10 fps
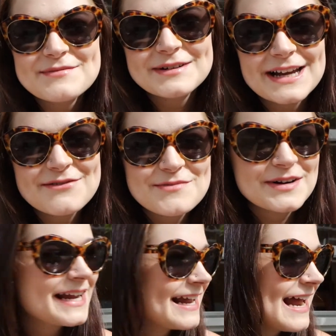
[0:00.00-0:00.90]
Good morning,
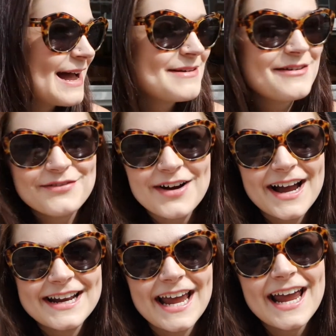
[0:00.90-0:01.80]
everybody, and happy
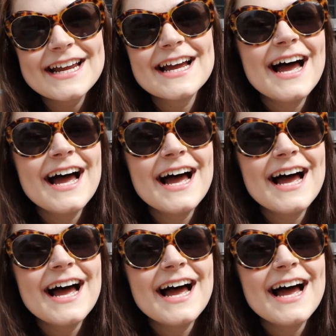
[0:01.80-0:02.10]
Friday.